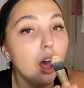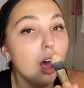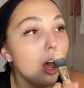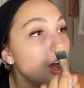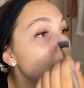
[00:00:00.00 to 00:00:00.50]

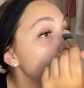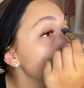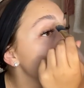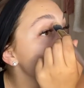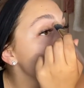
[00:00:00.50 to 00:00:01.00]

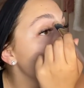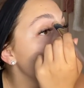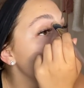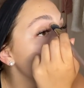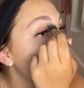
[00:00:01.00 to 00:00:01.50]

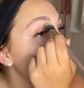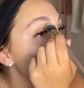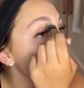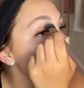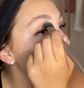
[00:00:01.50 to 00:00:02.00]
So I was